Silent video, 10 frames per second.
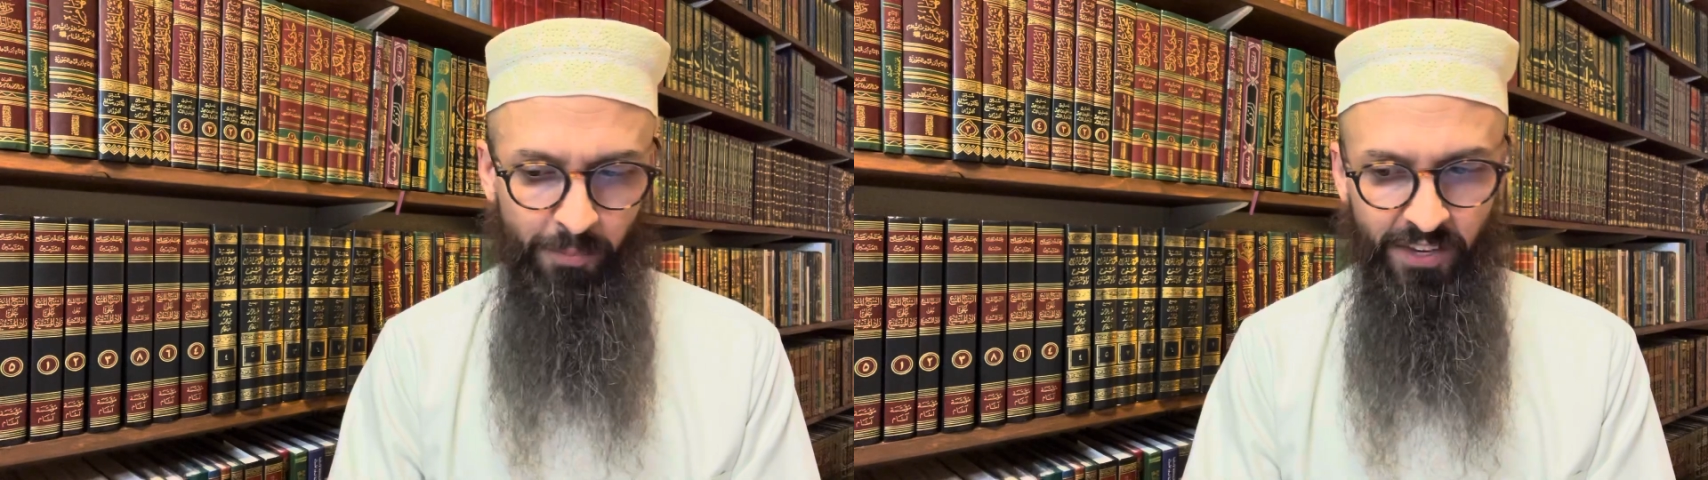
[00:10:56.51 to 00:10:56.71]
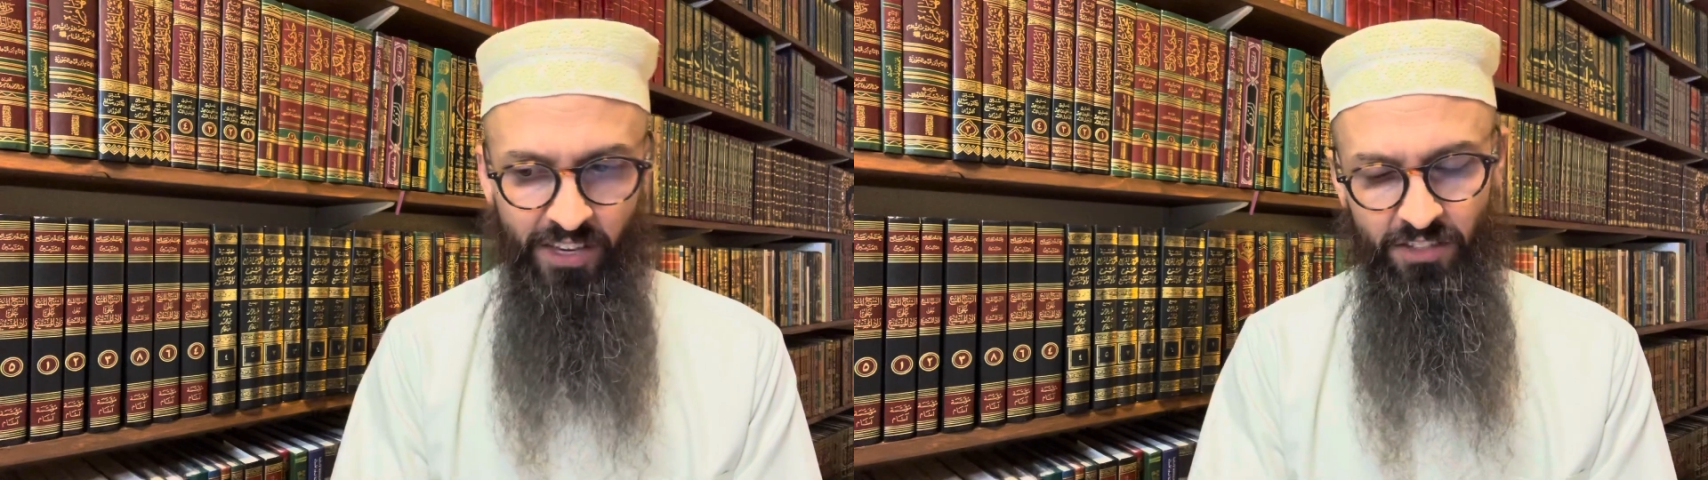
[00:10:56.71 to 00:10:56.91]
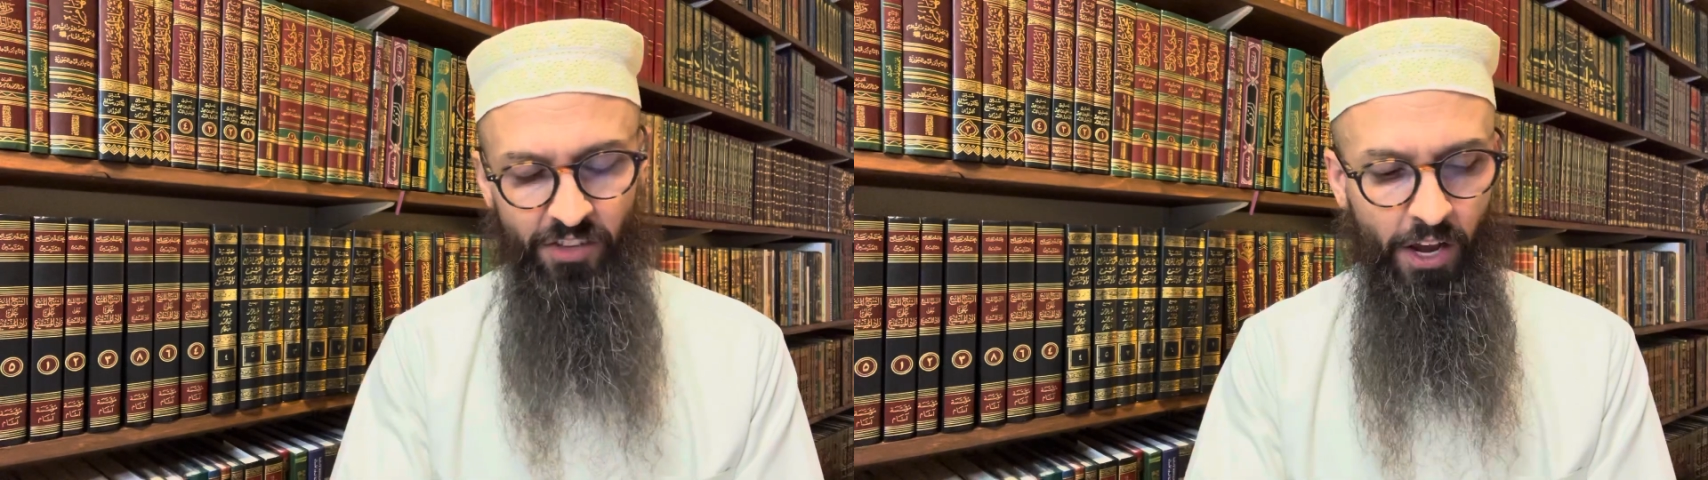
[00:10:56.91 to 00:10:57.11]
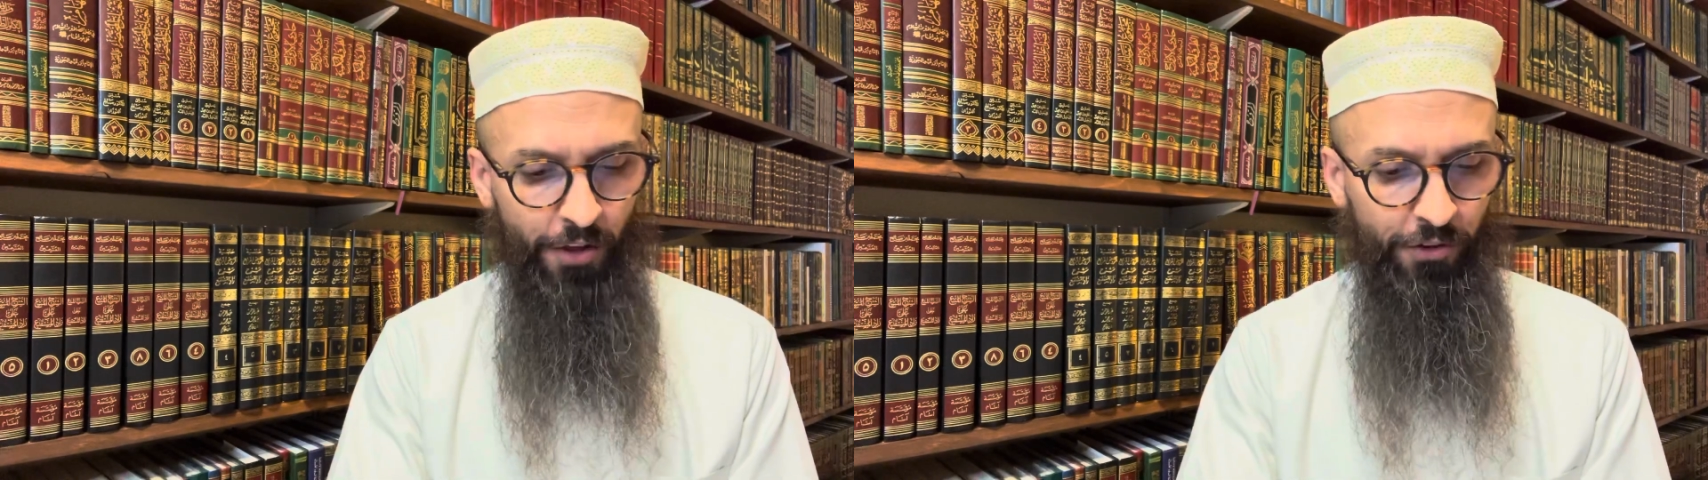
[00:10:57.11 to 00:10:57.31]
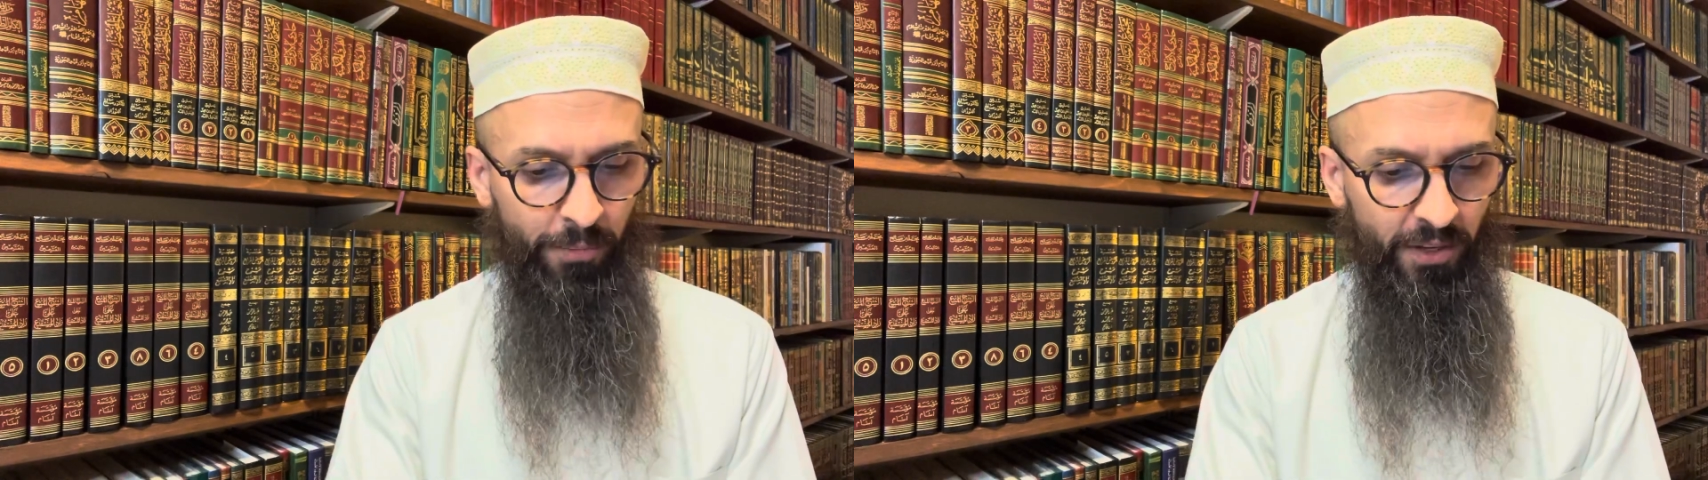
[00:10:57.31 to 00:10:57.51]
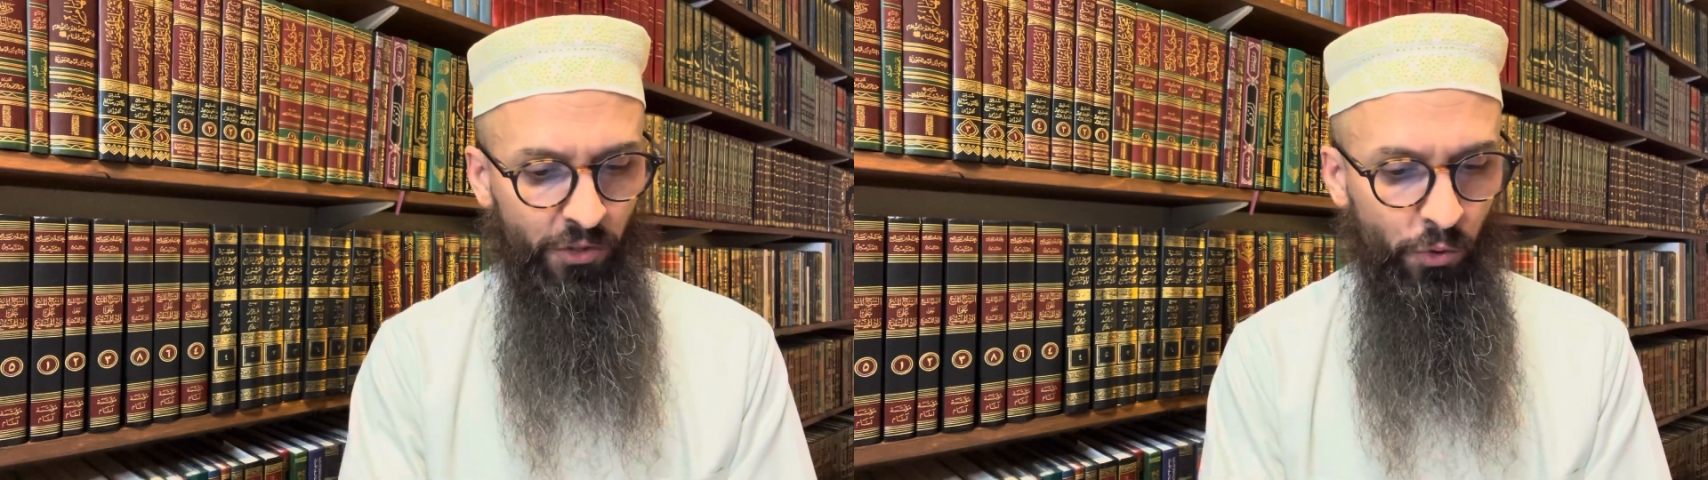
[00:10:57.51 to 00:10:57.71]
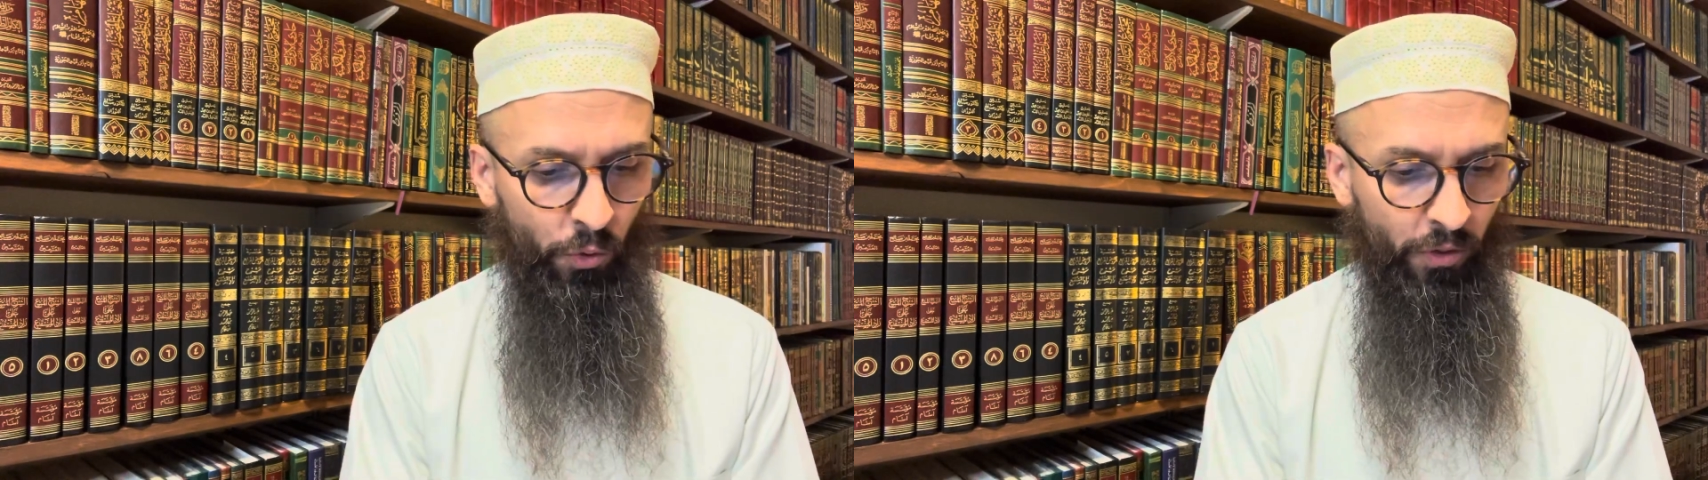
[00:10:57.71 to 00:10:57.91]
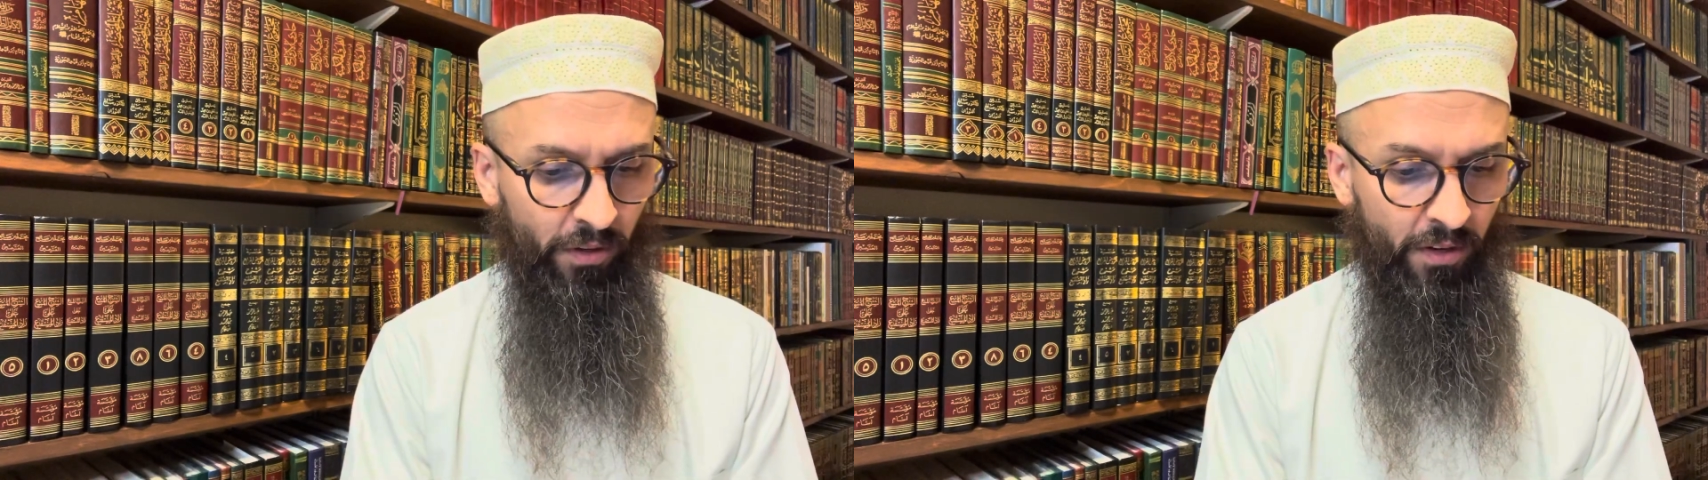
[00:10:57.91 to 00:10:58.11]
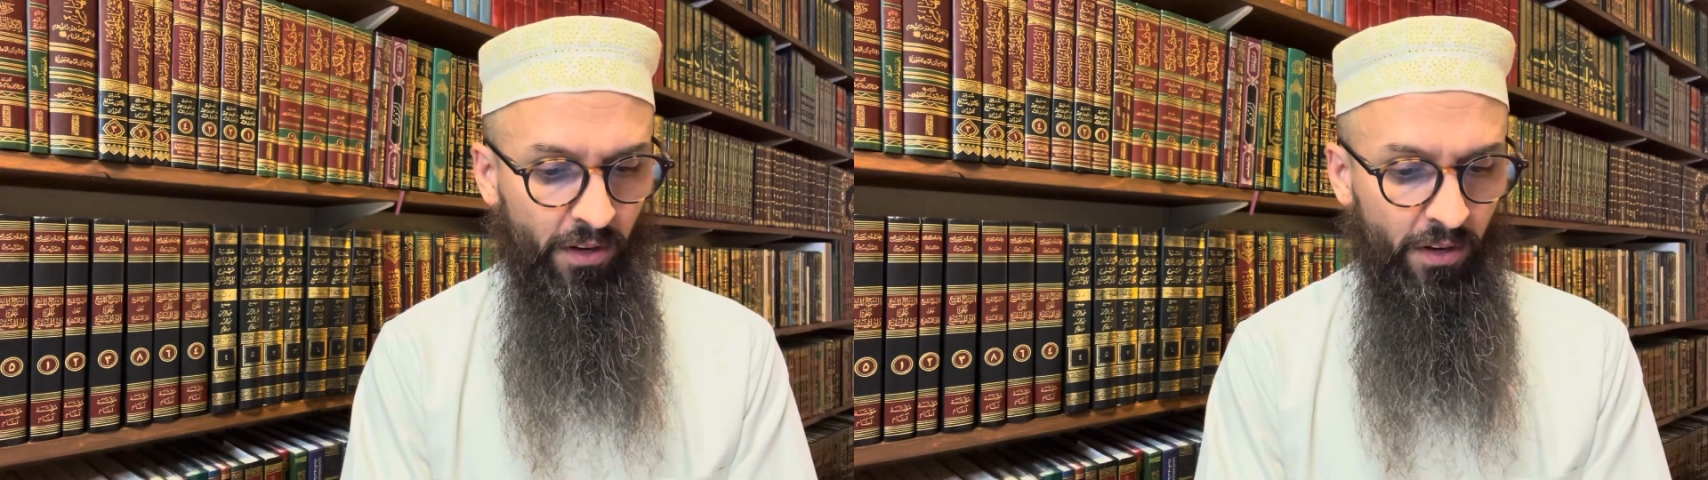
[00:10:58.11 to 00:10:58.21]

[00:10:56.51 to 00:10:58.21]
because of the author Mansur